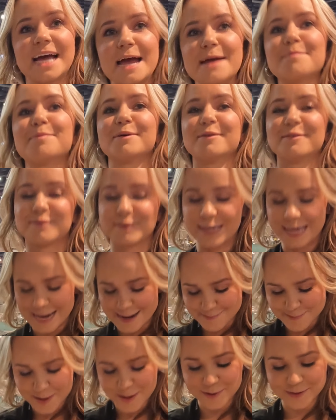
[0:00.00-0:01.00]
type of
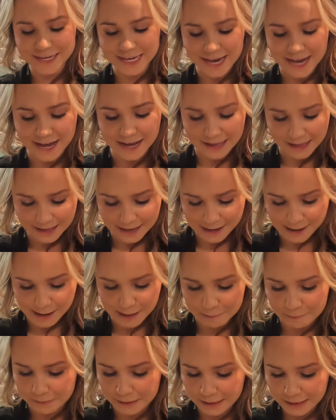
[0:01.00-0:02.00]
camo.
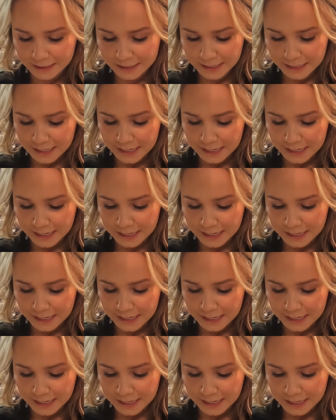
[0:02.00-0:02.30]
Yeah.